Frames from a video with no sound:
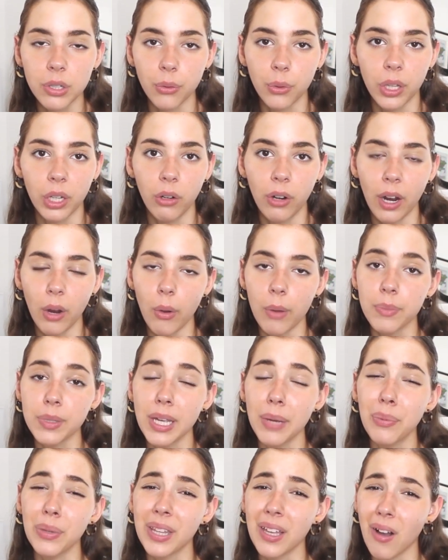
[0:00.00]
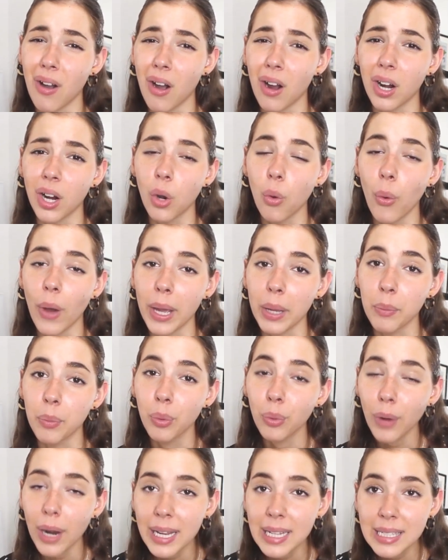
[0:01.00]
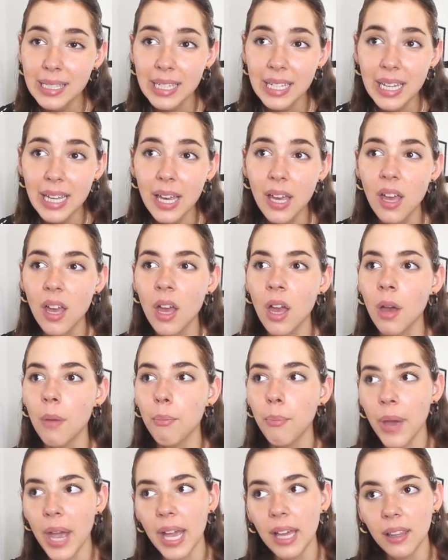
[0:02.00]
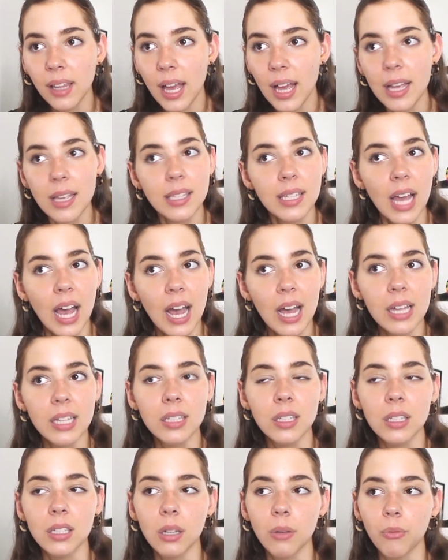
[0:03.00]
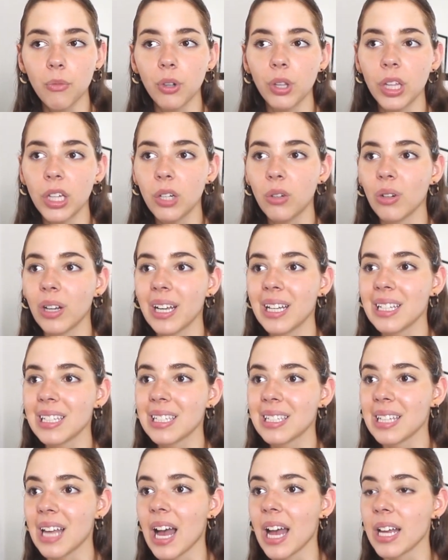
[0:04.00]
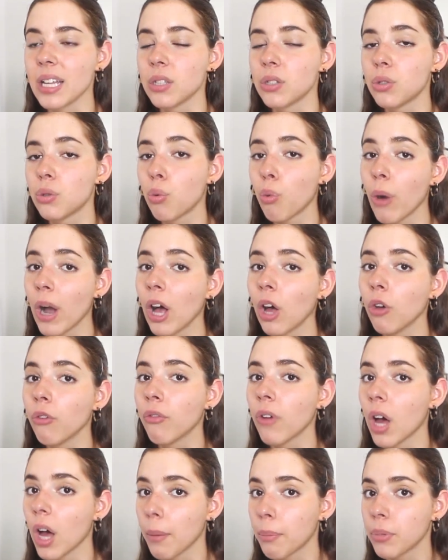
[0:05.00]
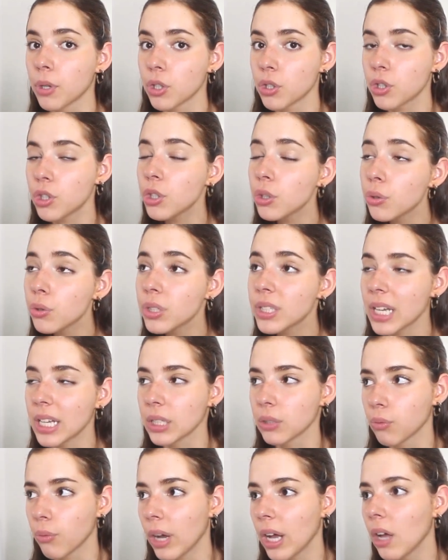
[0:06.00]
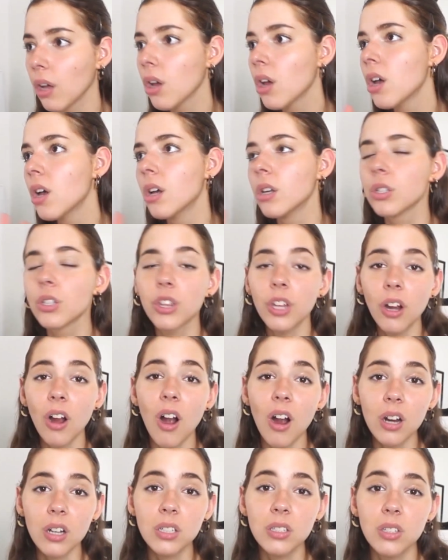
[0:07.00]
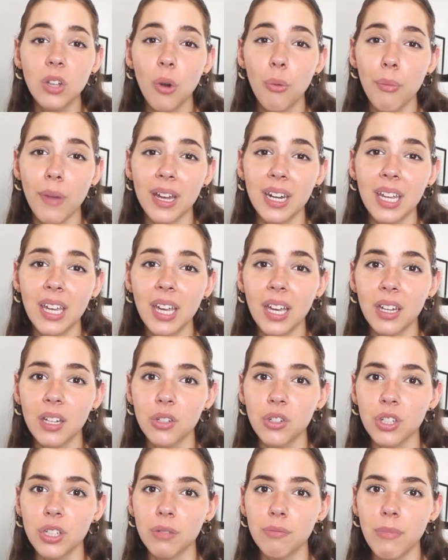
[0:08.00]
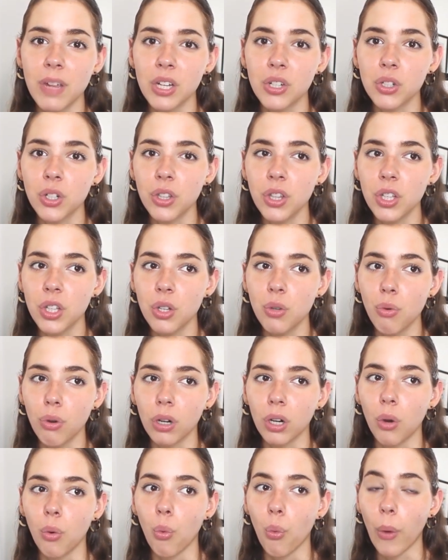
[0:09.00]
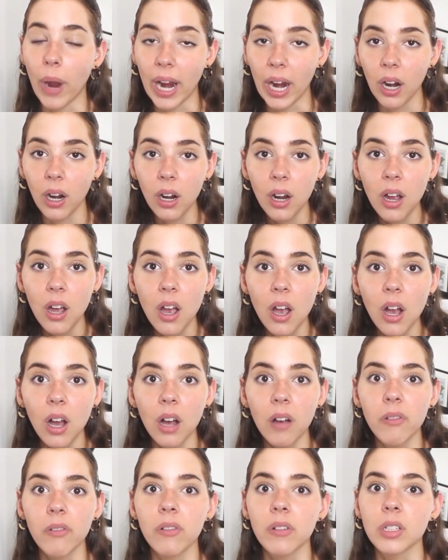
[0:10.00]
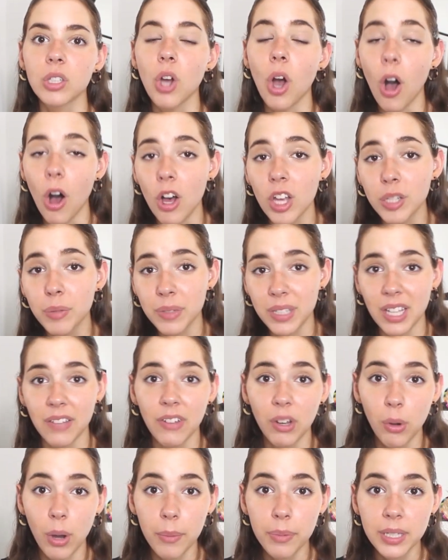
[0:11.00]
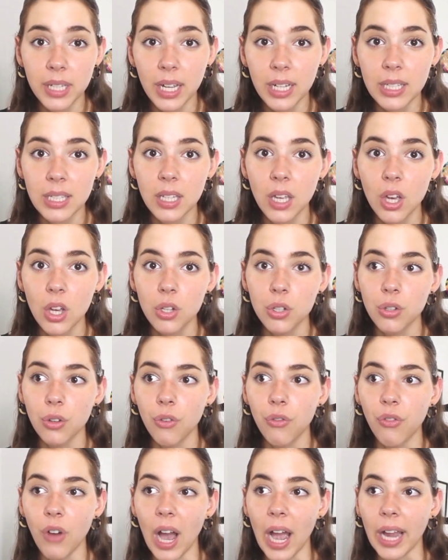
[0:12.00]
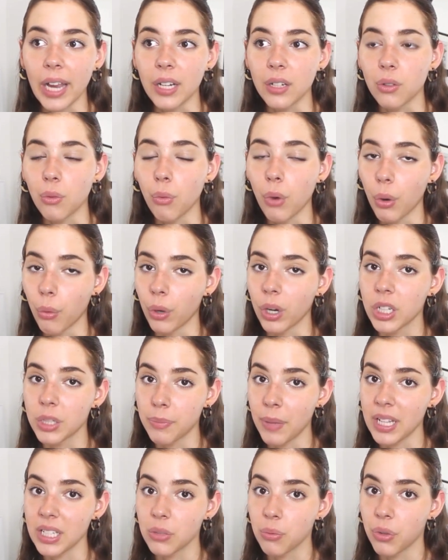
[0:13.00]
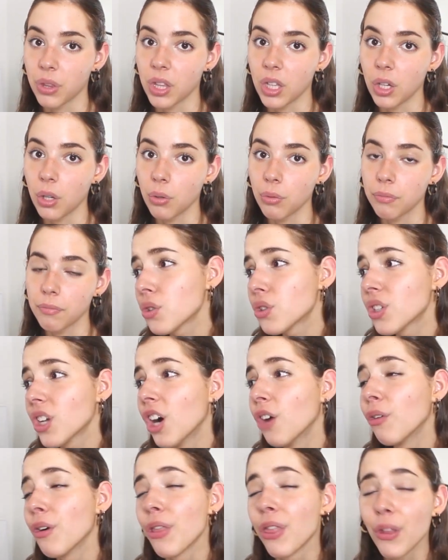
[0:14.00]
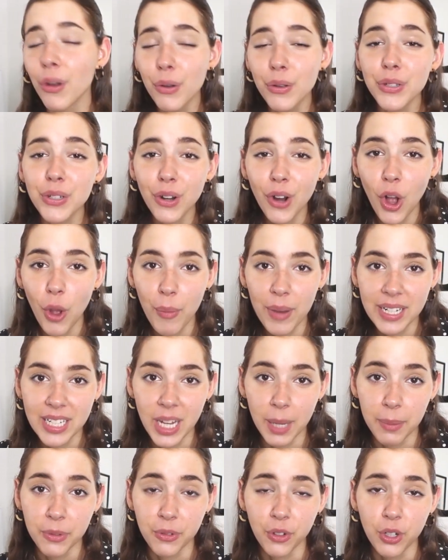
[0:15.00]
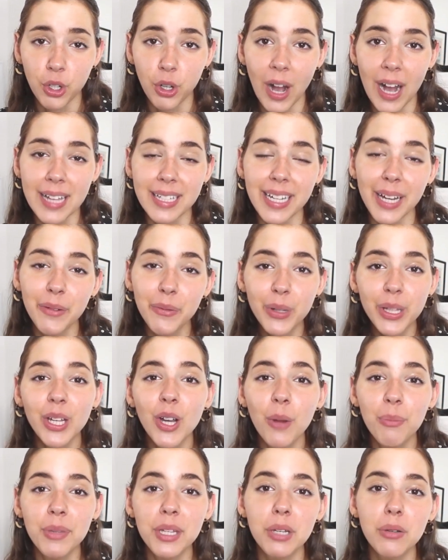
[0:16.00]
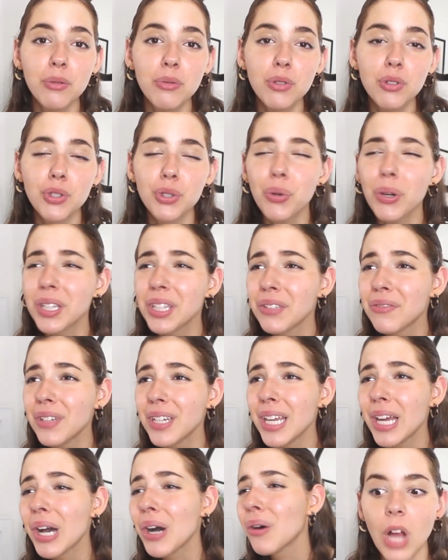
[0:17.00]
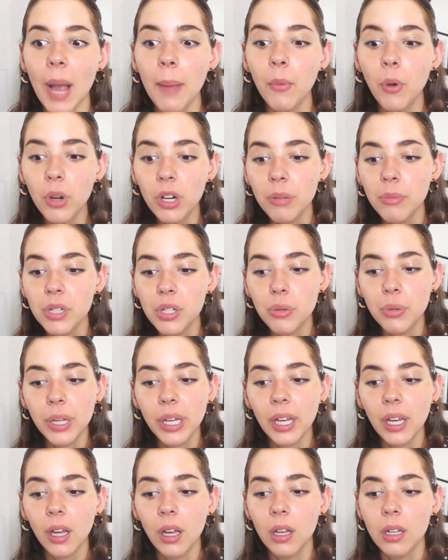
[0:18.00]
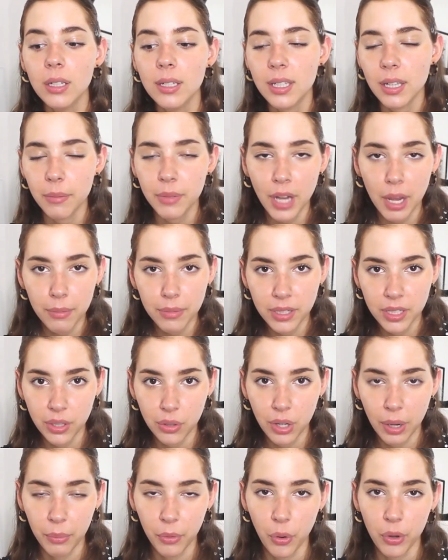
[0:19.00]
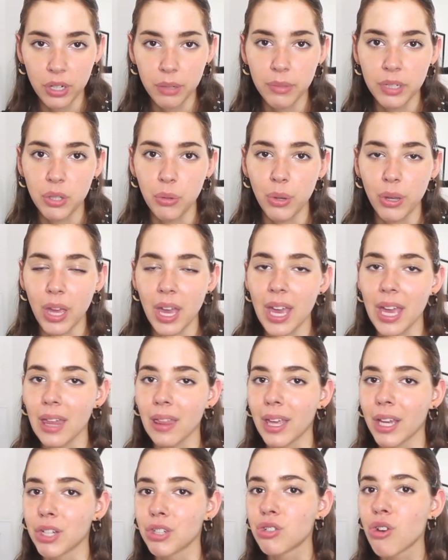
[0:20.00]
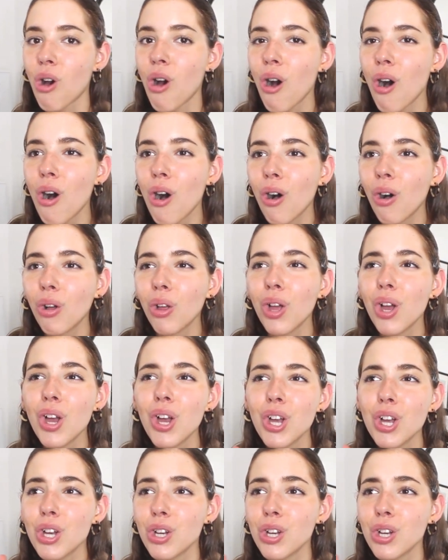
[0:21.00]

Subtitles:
is a really great website, but they are quite pricey. Payless has some really great size 12 up shoes as well. So there are so many, and just make sure that you are aware of tall specific websites to find what works best with you. So those are all my tips for you guys. I really hope that you enjoyed this video. I'm going to be doing, sometime soon, I'm going to be doing a like tall